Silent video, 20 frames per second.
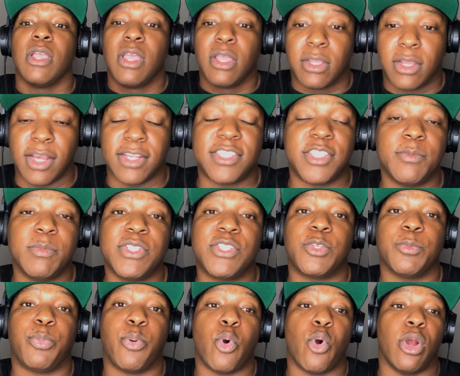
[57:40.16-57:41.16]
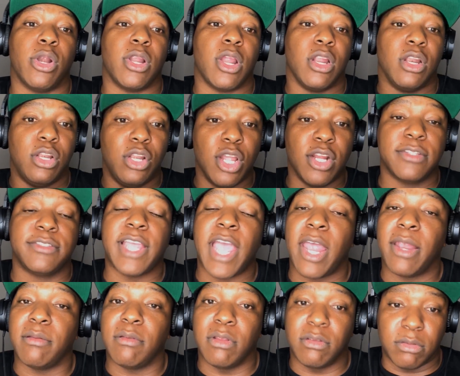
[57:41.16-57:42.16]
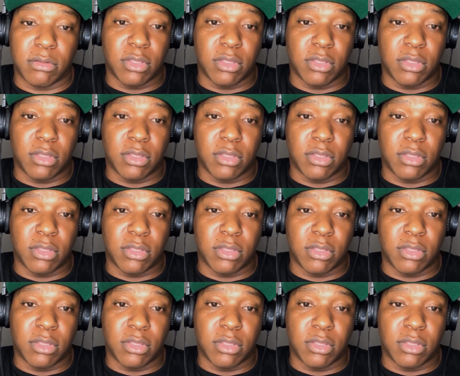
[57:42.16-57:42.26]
Customer support looked at